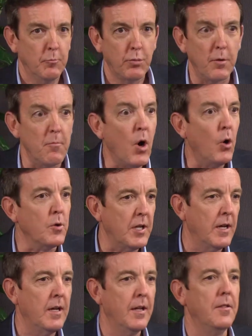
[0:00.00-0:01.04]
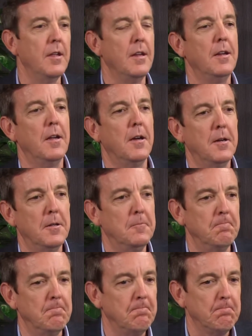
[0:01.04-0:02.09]
promote
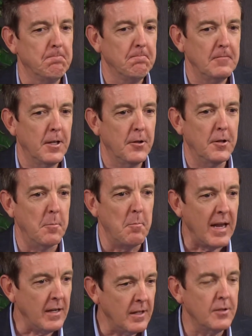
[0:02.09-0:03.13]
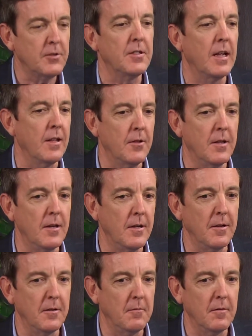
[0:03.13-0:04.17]
the maintenance
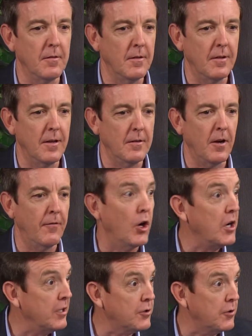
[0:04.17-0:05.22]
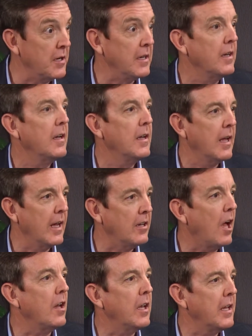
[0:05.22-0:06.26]
and of our history and
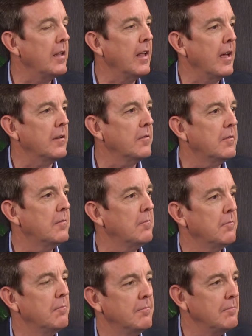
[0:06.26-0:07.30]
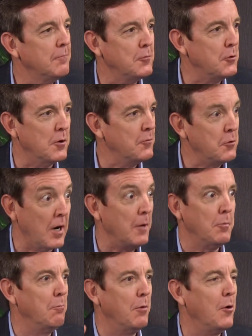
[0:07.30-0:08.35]
not letting that dry
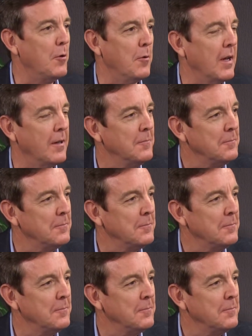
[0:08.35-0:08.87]
up and blow away?